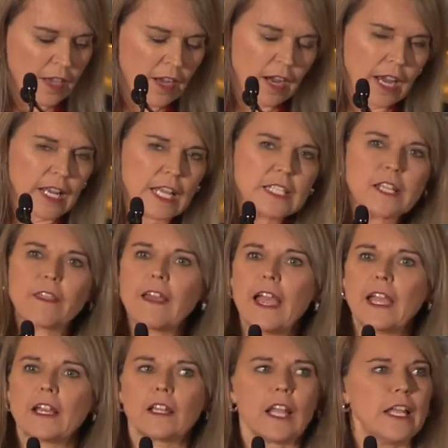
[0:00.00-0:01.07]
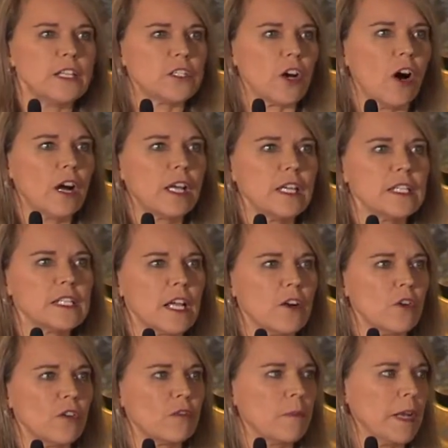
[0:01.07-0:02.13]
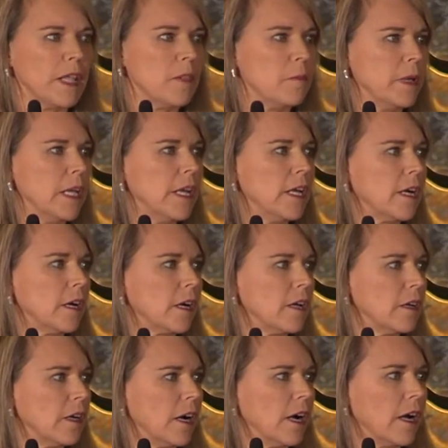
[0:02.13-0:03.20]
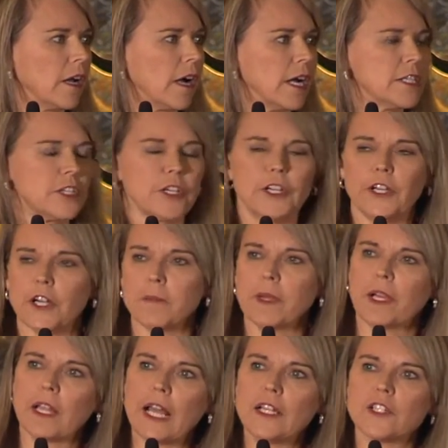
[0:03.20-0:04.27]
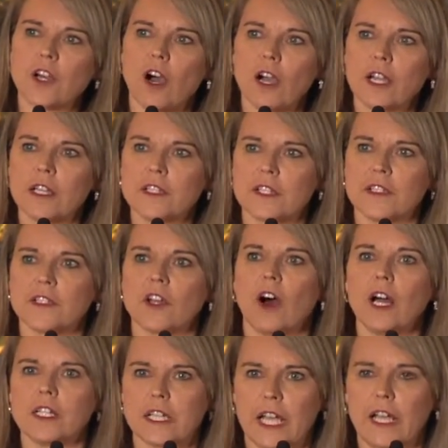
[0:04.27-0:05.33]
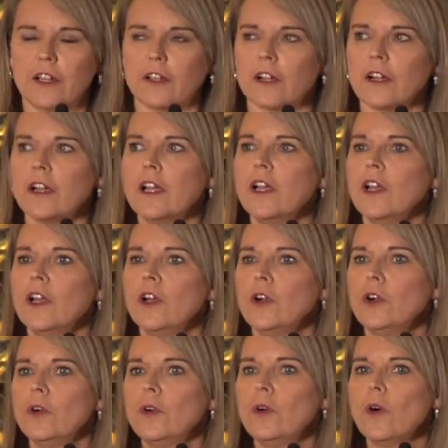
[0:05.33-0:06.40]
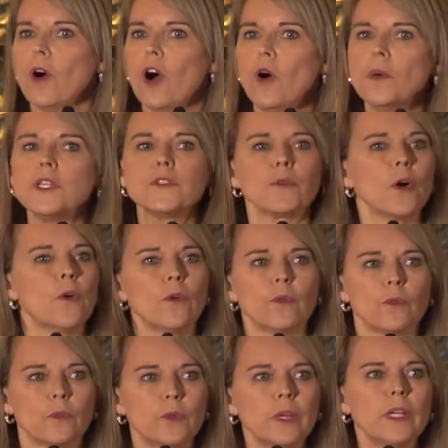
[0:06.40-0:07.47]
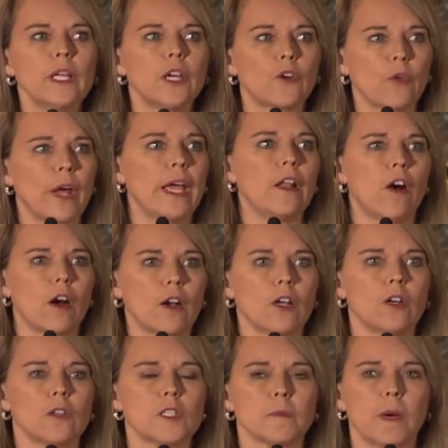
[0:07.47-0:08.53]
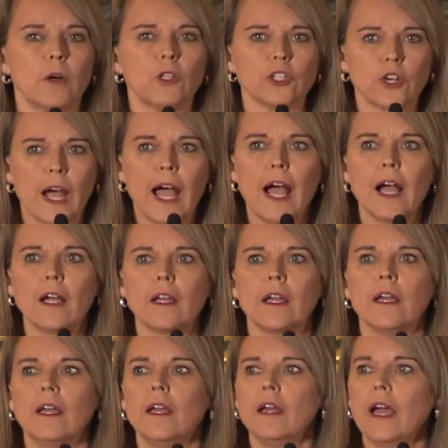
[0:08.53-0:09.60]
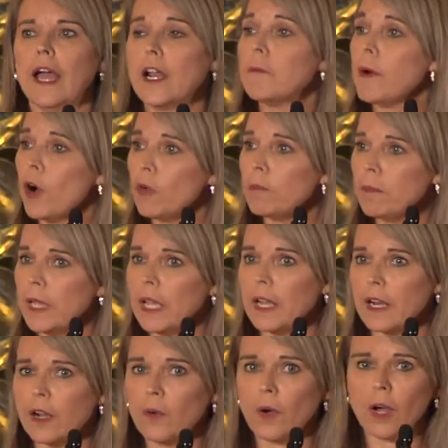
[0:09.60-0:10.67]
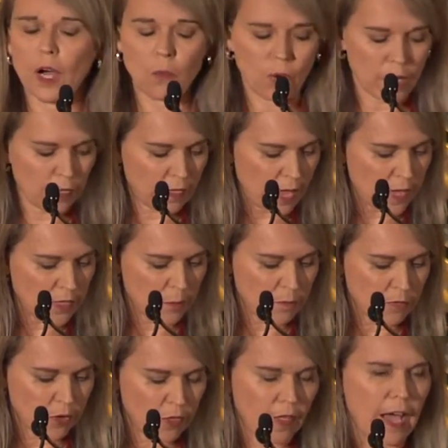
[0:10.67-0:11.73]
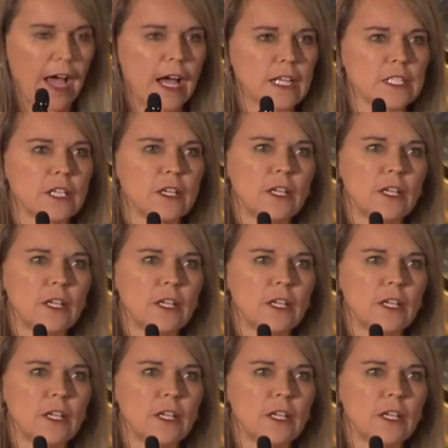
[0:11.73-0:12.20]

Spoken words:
I'd like to thank Glenn Dawkins. I don't know if many of the media guys are here, but Glenn Dawkins and Scott Taylor, who always wrote really great articles about track and about me, and I want to thank them for that,